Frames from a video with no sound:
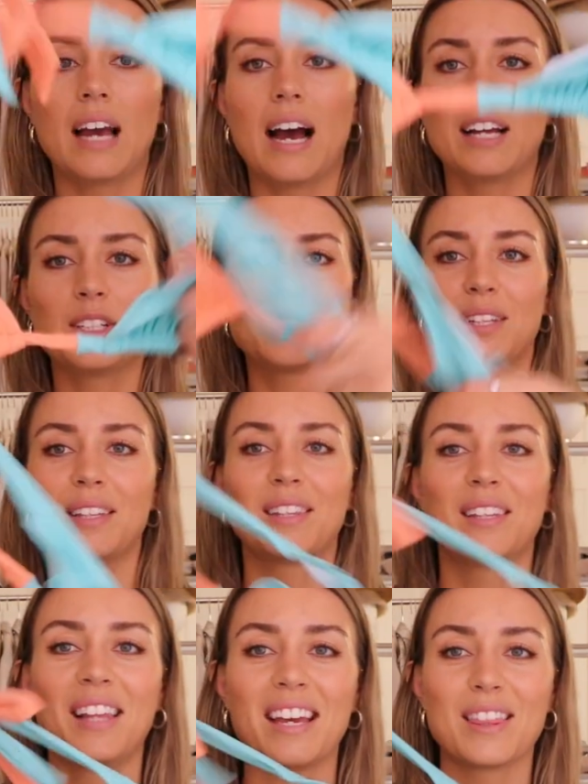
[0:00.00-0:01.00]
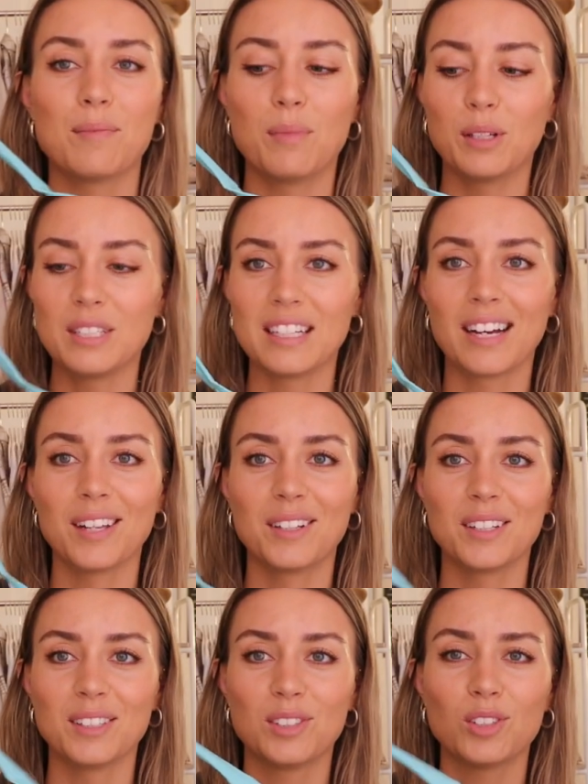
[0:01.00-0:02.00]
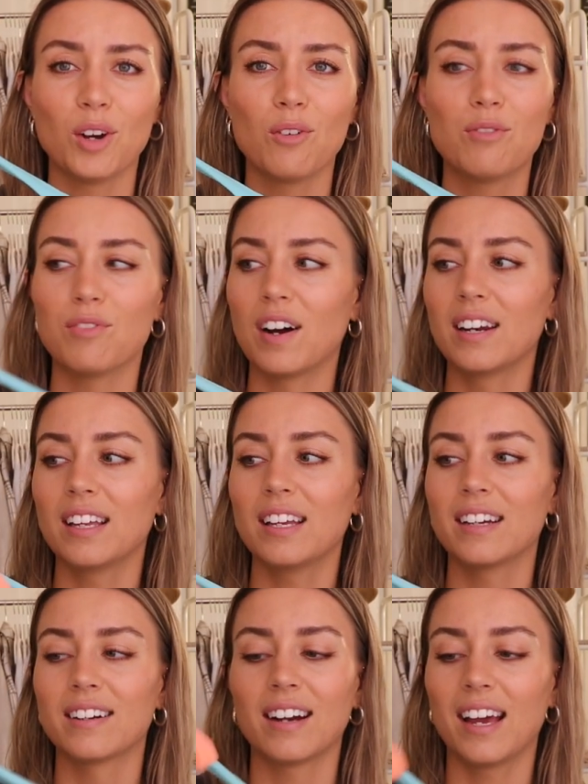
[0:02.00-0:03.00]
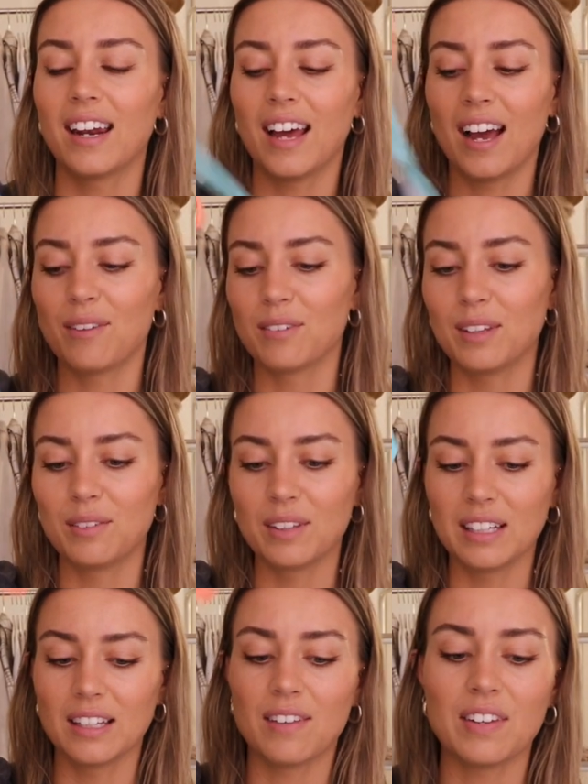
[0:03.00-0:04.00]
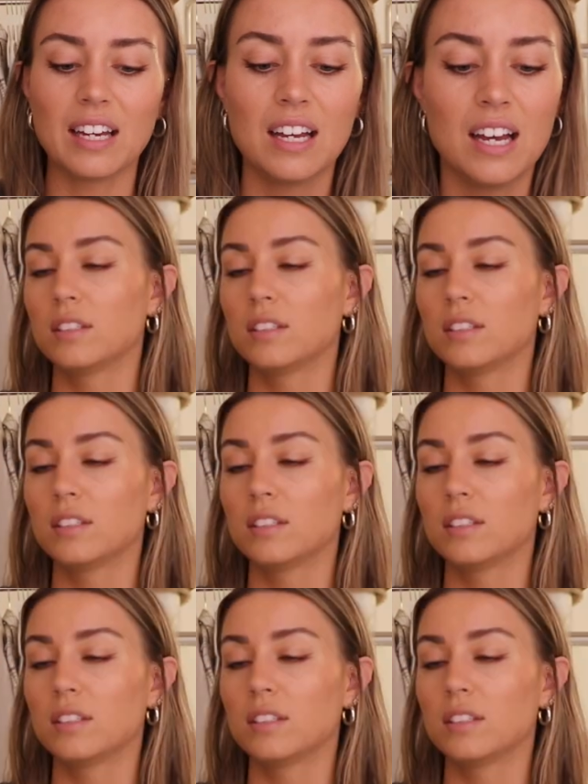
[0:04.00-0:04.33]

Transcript: yeah, I just think that like the multicolored is so fun here and I really, really love it.